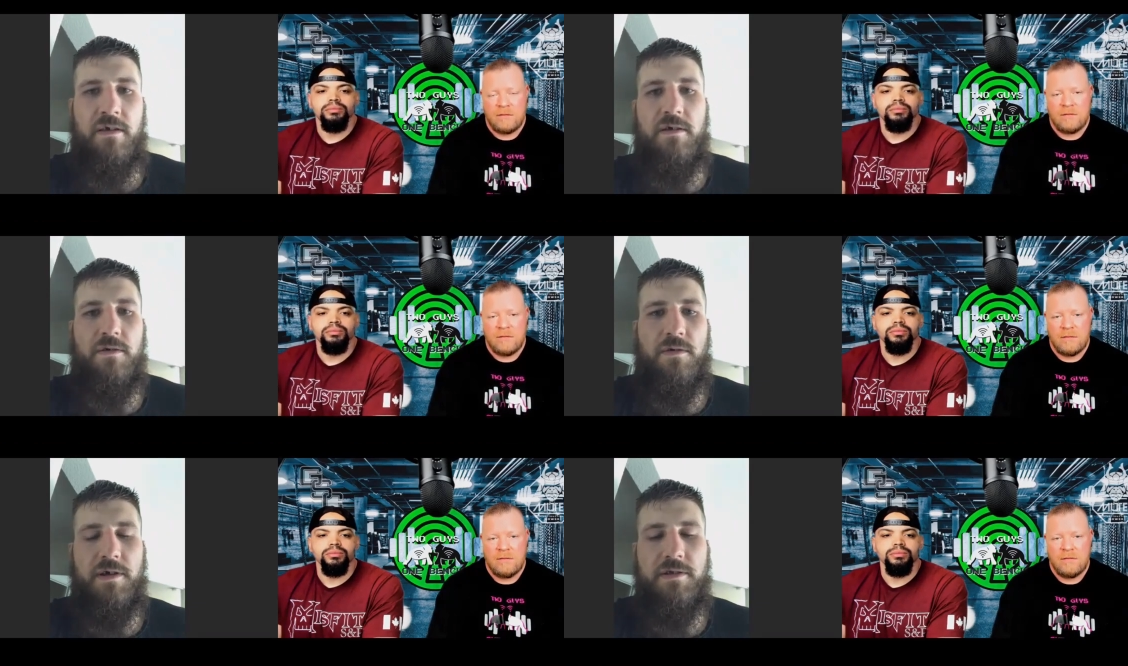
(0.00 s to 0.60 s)
Speaker 1: you
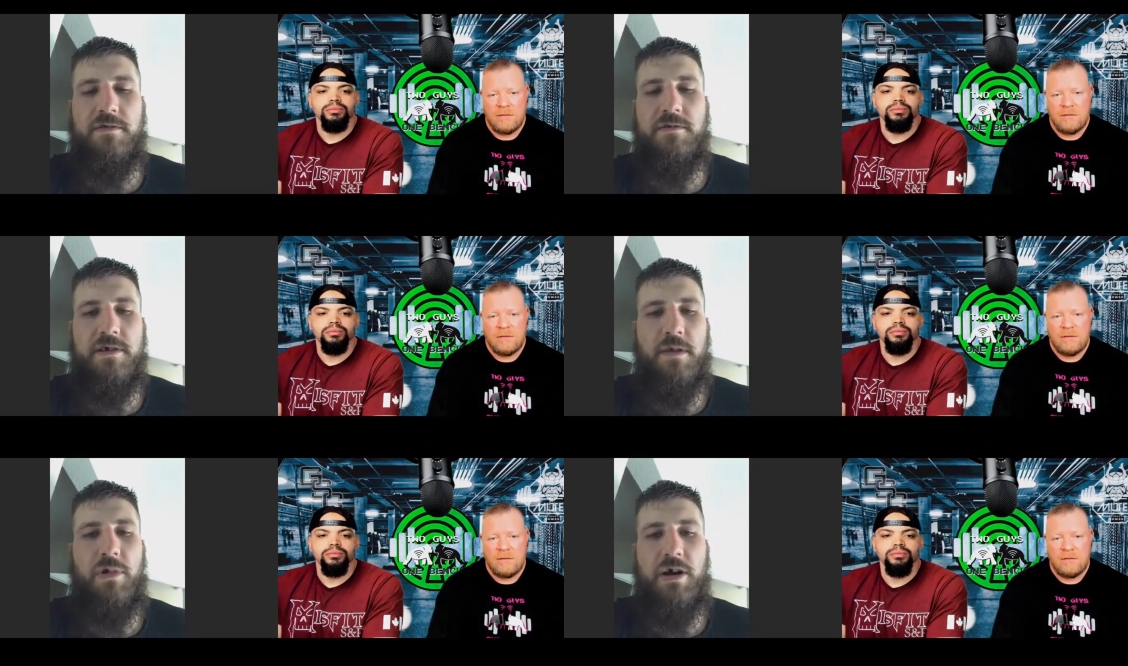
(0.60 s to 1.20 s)
know
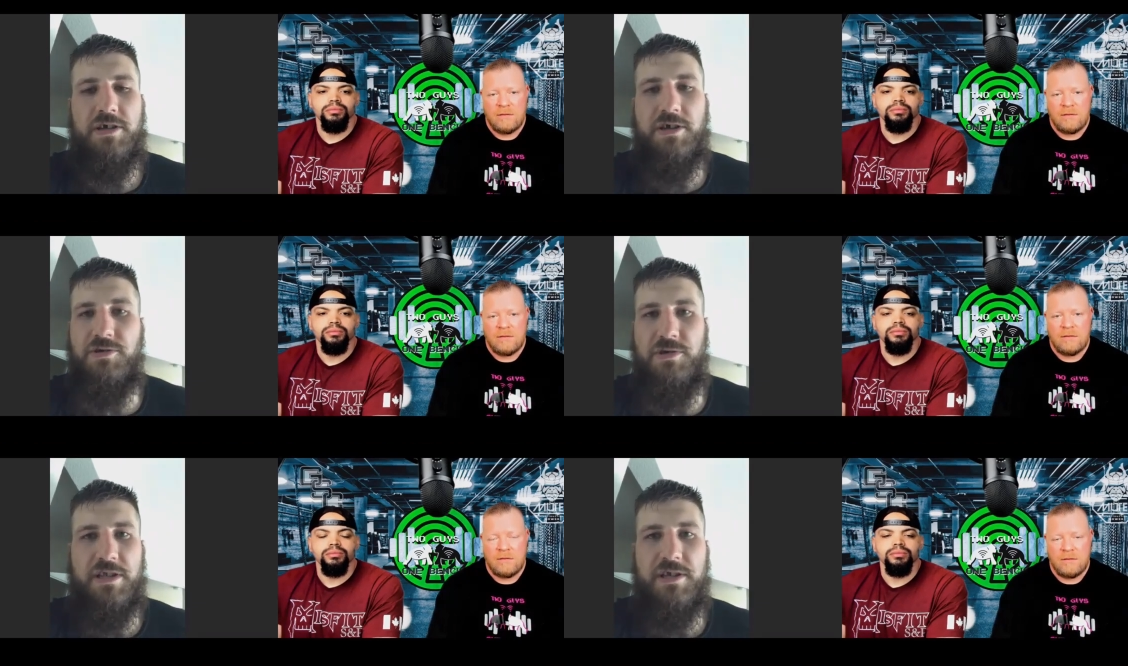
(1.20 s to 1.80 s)
kickboxing,
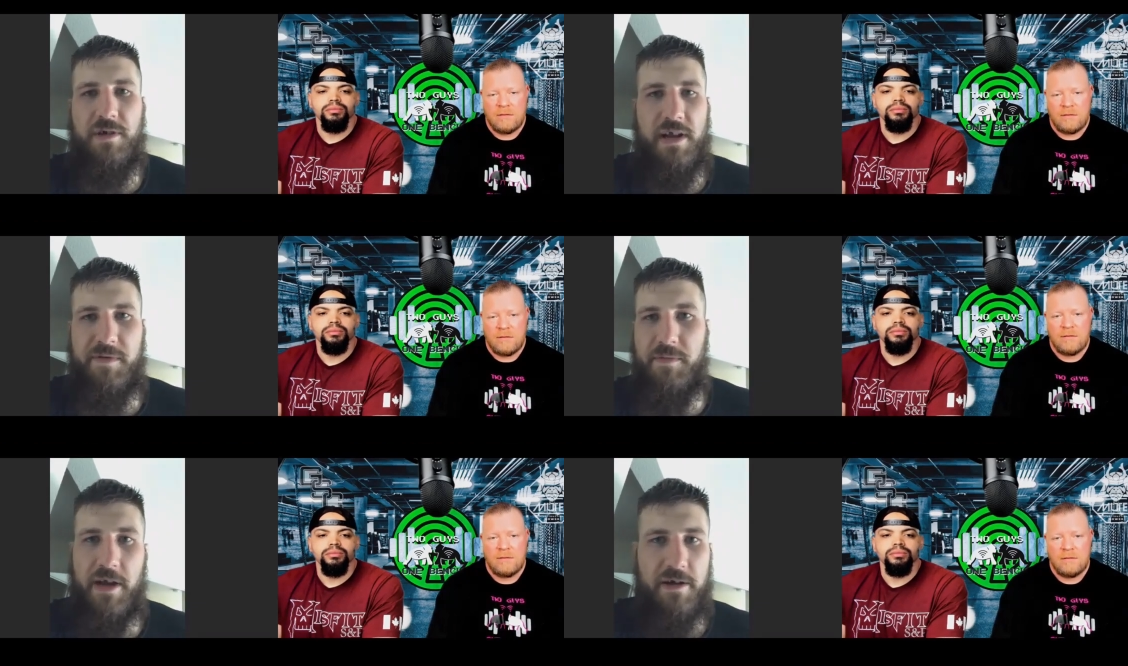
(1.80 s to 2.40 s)
jiu-jitsu, and
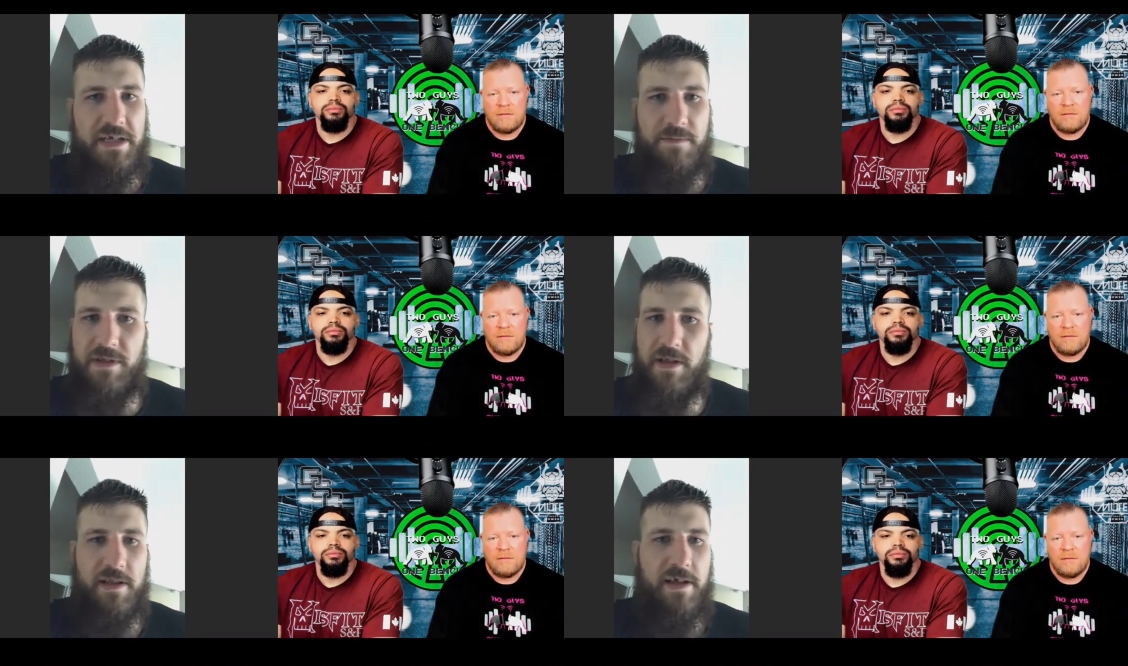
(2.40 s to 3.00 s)
MMA or
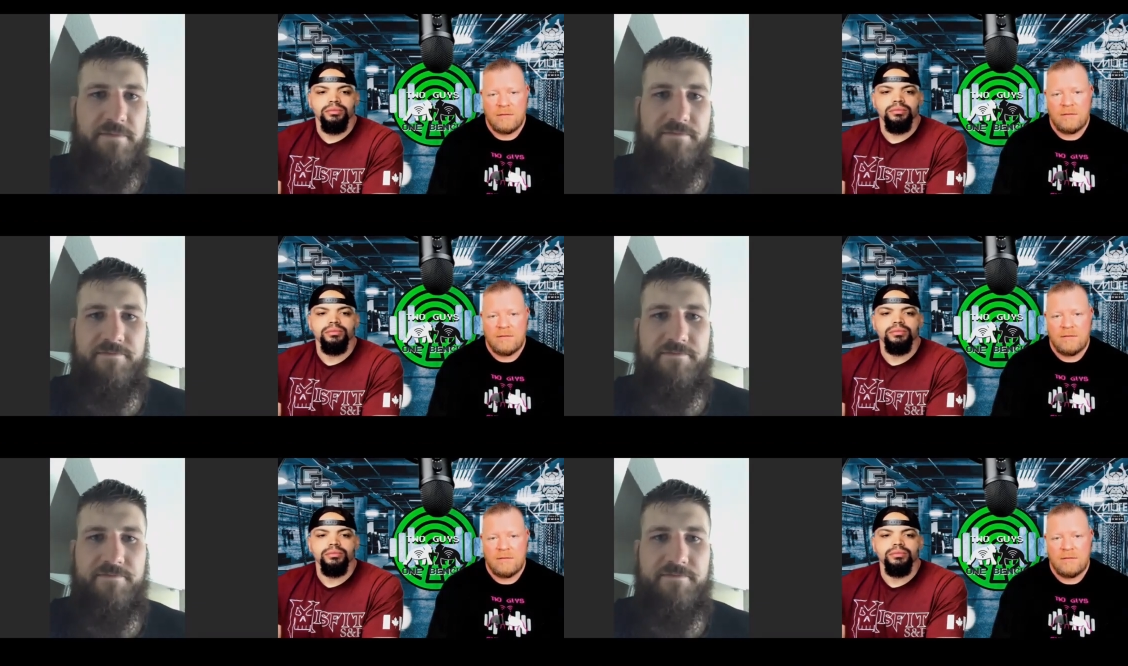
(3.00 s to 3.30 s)
something like that.